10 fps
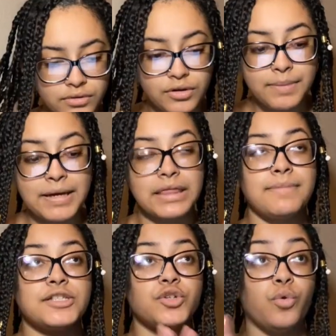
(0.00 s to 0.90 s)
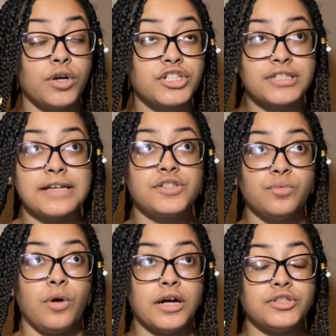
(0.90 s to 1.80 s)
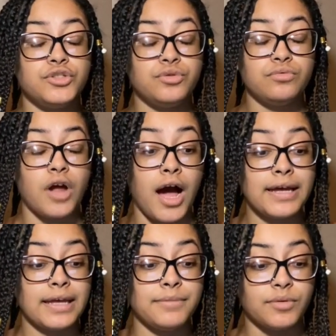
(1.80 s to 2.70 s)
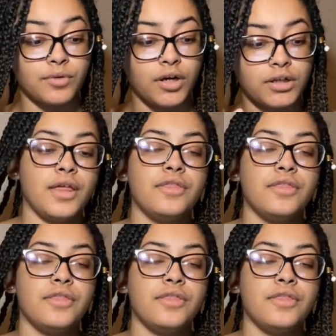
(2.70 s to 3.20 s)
You can make them as gorgeous as you want. Do not get me wrong.